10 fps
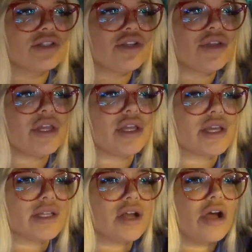do you think
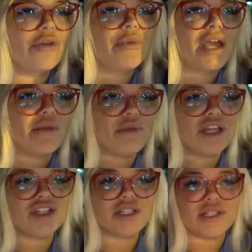it taught her pain,
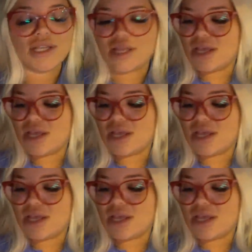patience,